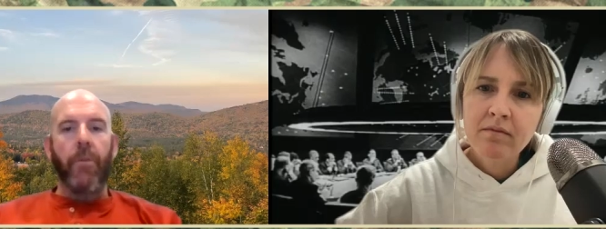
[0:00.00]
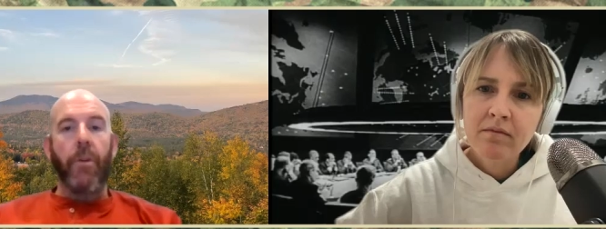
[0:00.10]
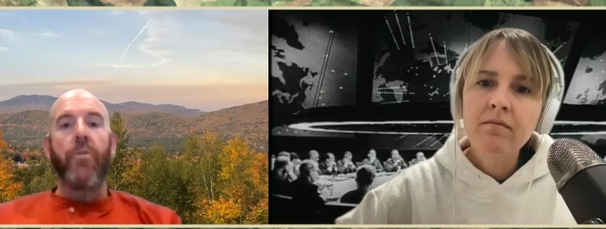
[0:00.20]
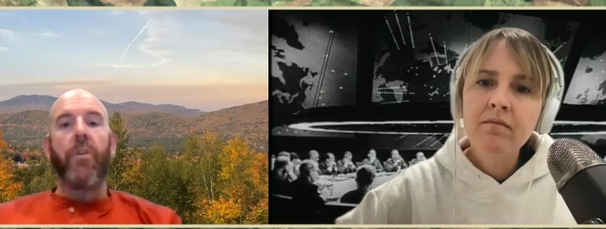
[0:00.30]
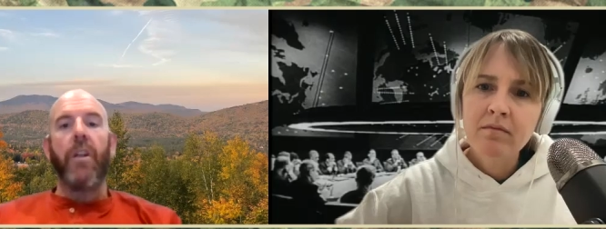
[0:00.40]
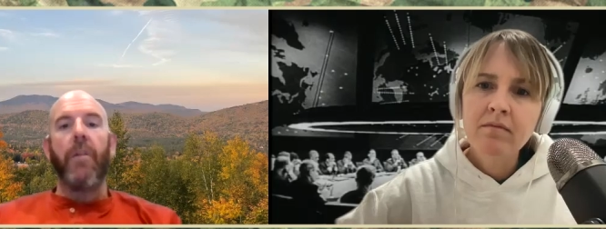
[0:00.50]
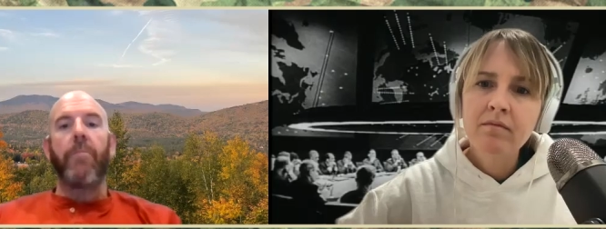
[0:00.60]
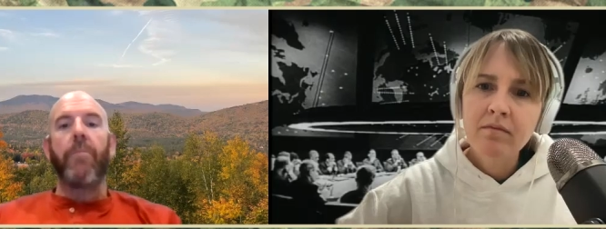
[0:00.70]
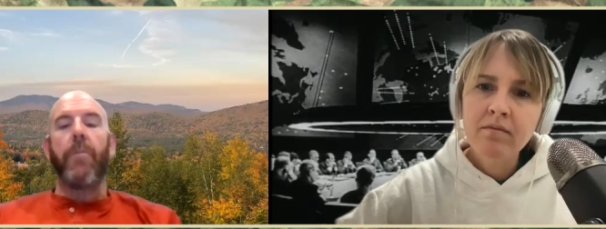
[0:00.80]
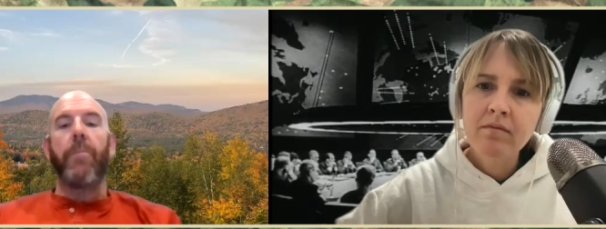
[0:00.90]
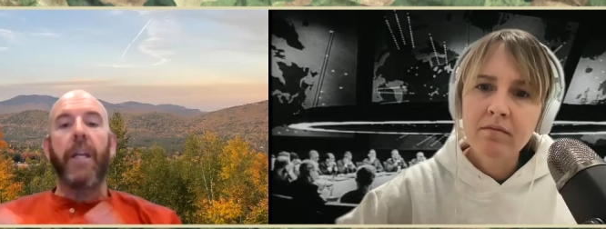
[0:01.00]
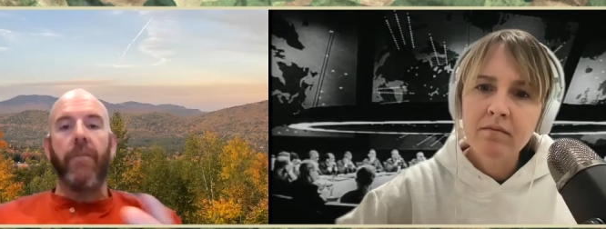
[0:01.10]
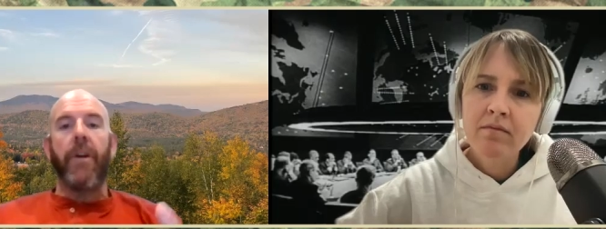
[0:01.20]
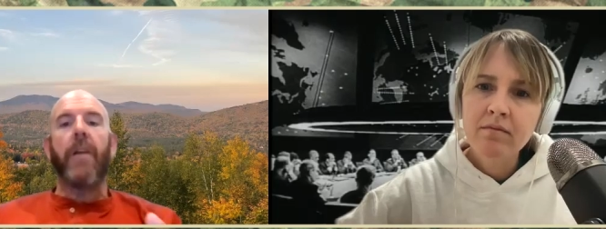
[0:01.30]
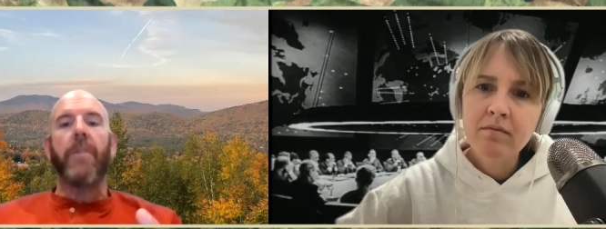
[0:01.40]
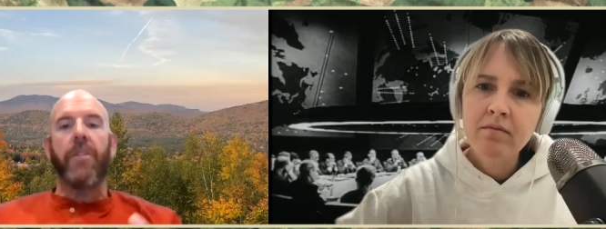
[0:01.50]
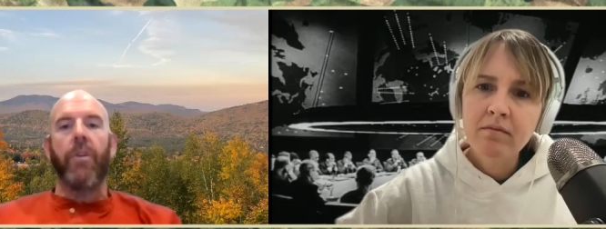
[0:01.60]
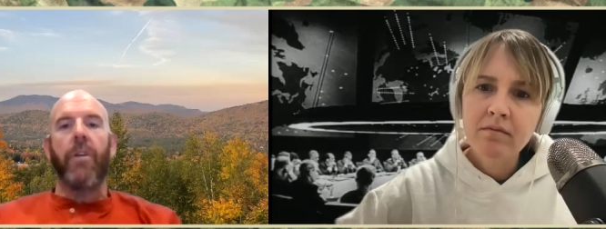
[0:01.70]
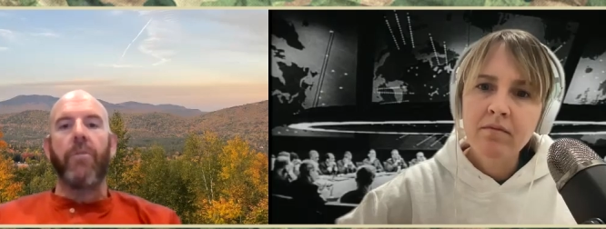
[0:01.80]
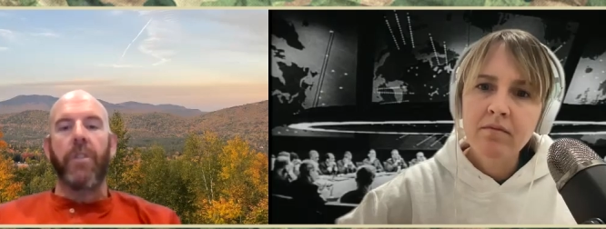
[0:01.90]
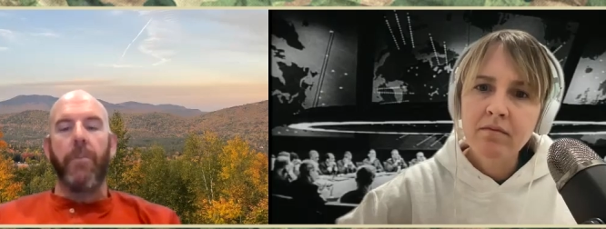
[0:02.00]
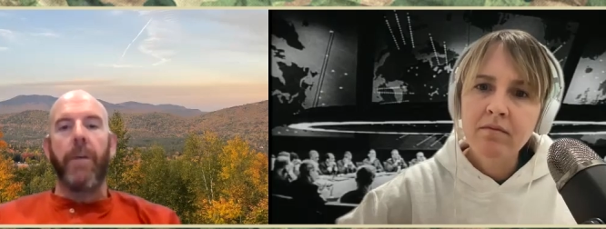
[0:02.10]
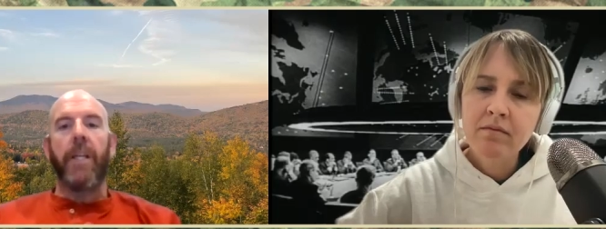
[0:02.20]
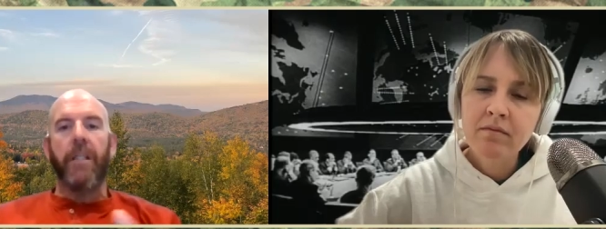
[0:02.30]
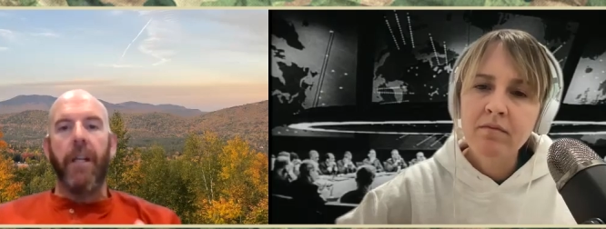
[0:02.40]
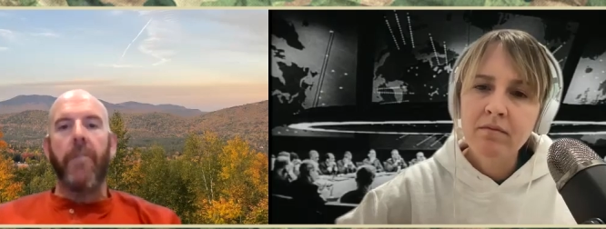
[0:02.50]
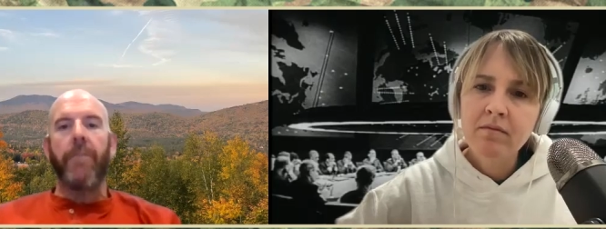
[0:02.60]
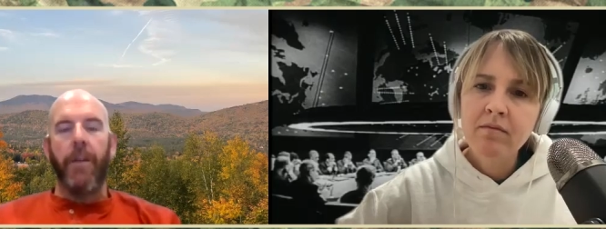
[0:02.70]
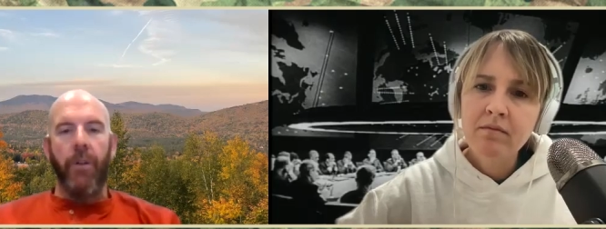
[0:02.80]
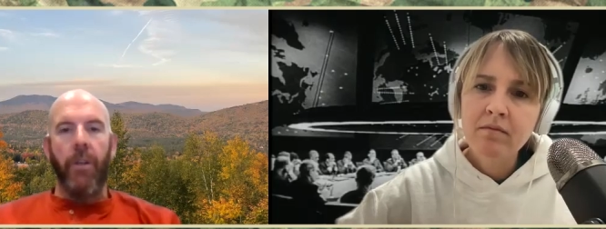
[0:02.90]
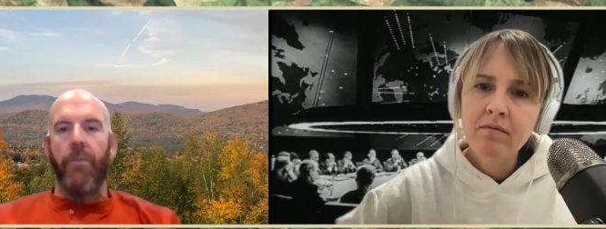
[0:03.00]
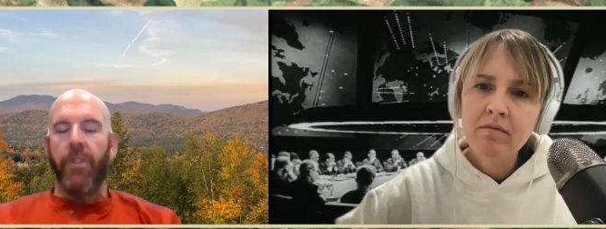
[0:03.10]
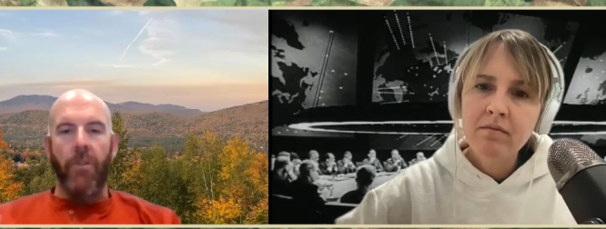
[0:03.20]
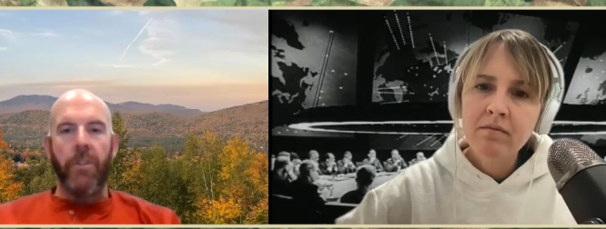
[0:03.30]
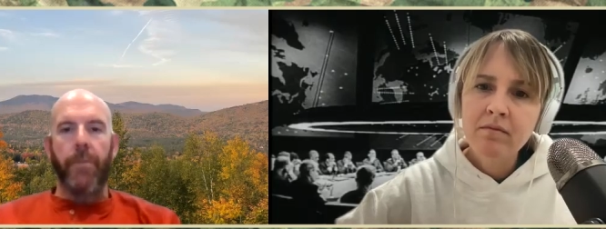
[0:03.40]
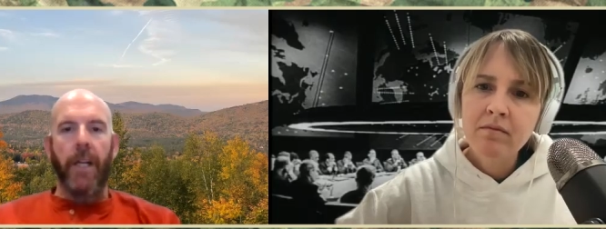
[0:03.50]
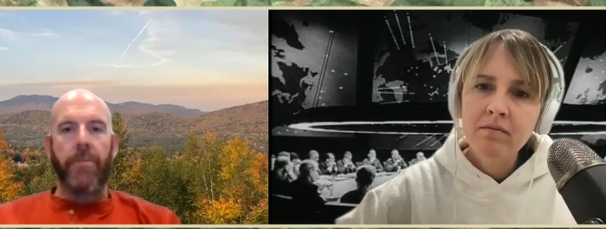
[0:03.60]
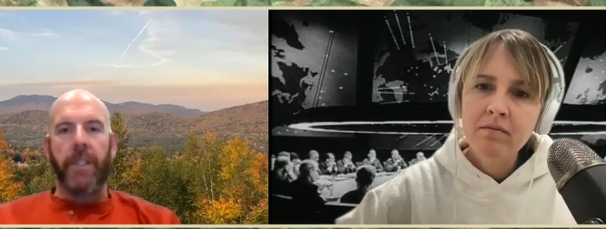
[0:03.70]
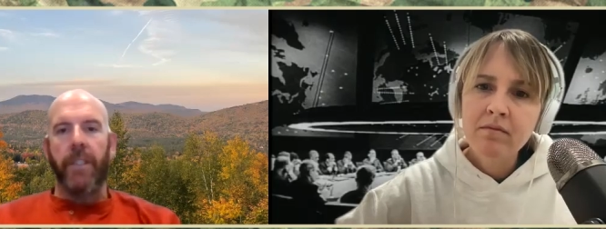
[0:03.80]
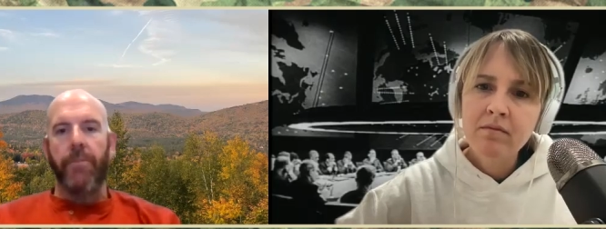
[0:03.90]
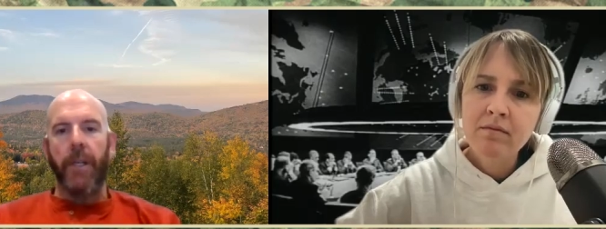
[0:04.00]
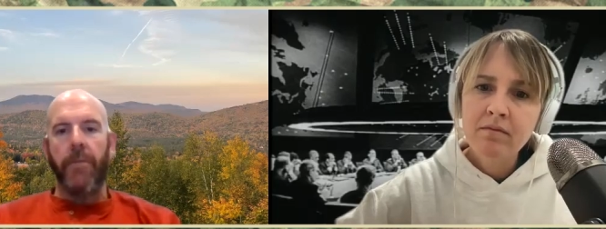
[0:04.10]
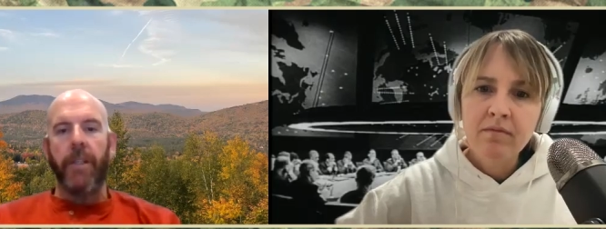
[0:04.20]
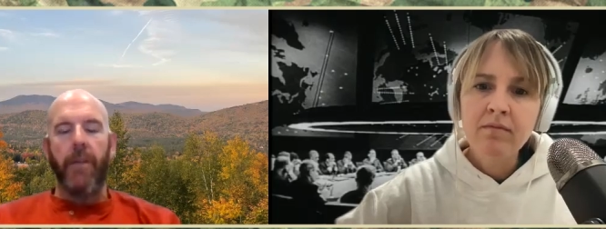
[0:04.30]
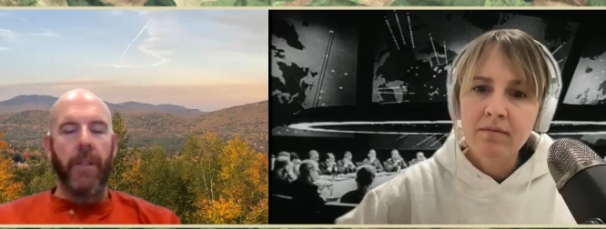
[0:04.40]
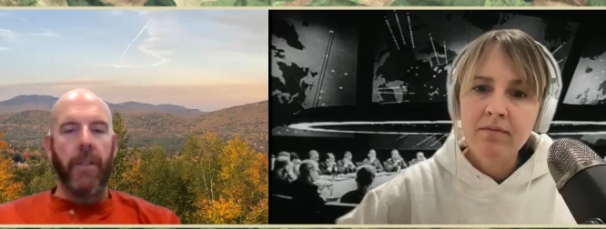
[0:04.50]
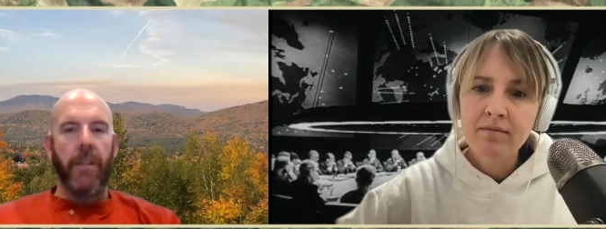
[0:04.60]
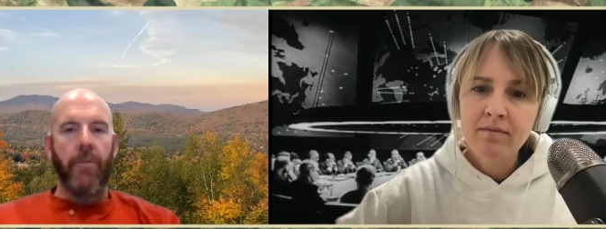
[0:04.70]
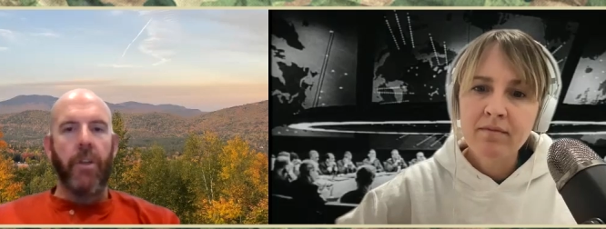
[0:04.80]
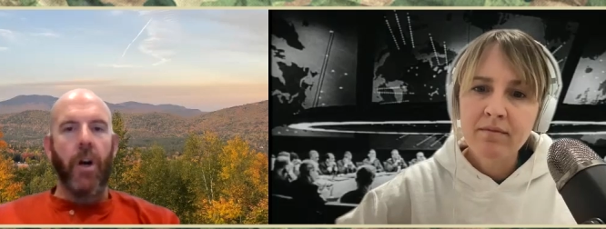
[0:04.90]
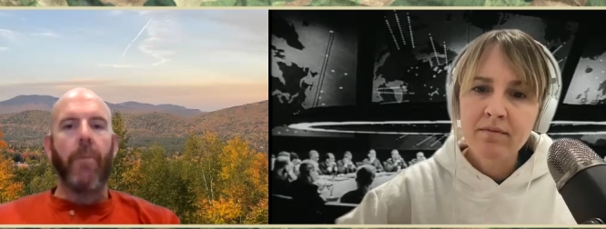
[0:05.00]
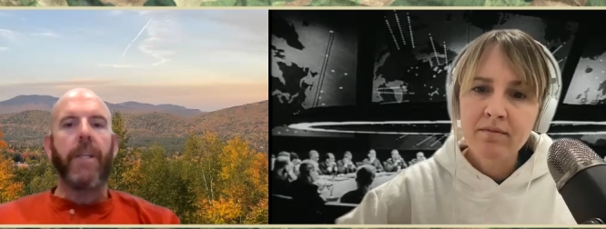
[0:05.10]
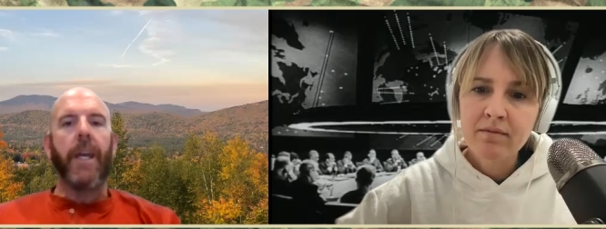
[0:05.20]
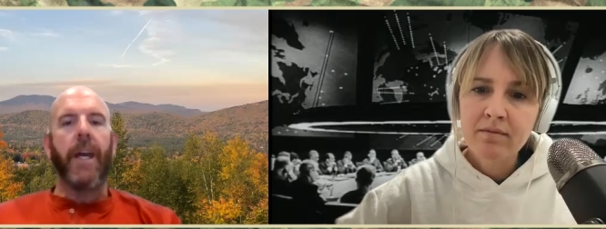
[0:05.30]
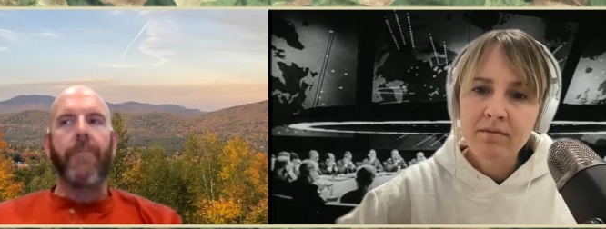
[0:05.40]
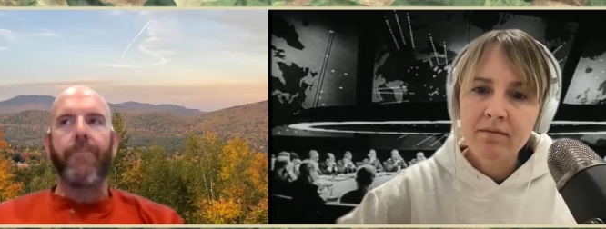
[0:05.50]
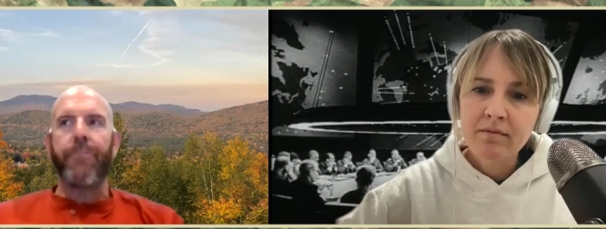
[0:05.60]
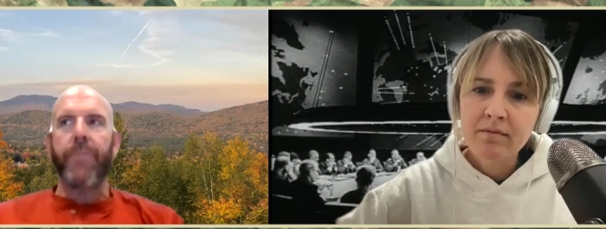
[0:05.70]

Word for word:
Speaker 1: When you were in the big environments where it was the big club, it was always prospect, this prospect, that, but they would call me Ken.